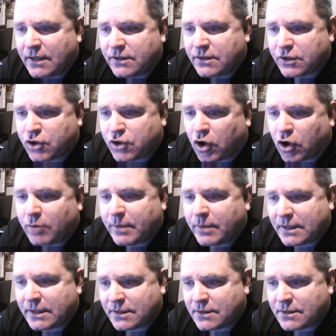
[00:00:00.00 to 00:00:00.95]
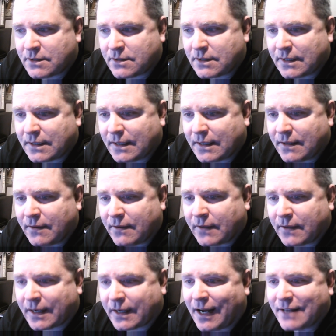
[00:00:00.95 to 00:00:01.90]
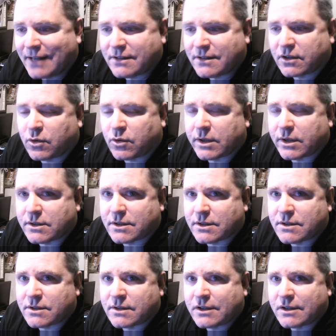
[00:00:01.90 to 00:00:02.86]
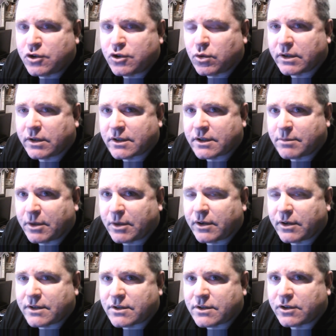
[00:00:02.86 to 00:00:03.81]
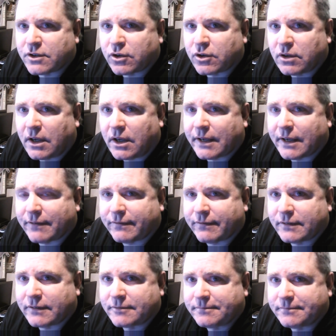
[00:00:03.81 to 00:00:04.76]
determines the consequences that you will experience in your life.